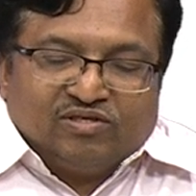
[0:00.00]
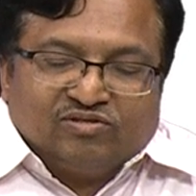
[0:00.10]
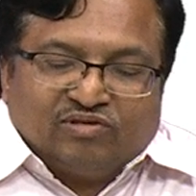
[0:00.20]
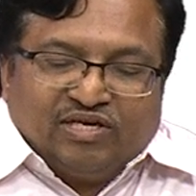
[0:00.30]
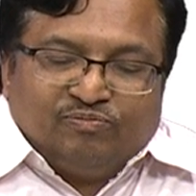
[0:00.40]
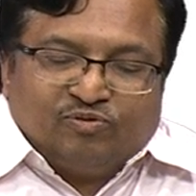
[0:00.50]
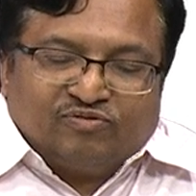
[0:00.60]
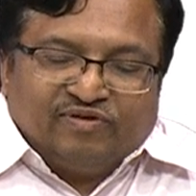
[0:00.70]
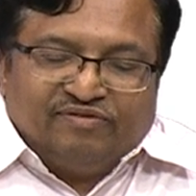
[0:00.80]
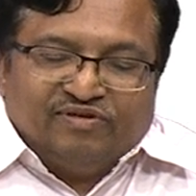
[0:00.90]
So, the
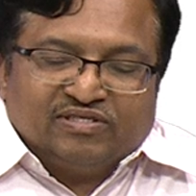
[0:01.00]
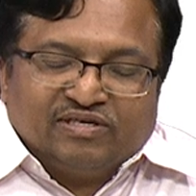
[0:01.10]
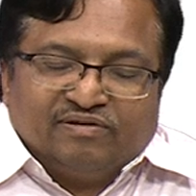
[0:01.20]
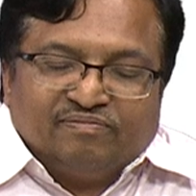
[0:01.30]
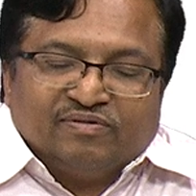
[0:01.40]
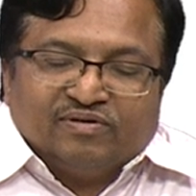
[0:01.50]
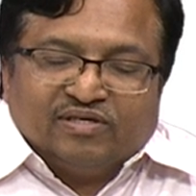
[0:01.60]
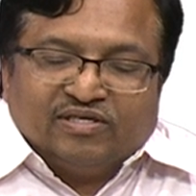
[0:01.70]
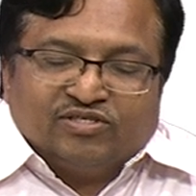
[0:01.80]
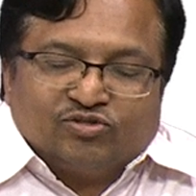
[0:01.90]
input wave is
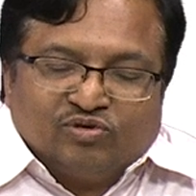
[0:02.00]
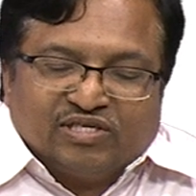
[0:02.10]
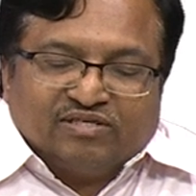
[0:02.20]
shown